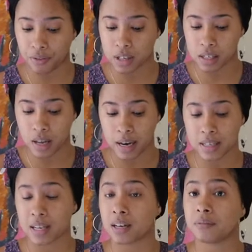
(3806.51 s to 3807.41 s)
at the
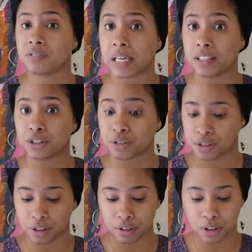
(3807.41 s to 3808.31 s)
slightest hint of danger
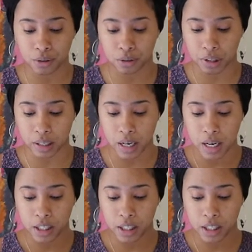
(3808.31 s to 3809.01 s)
to her children.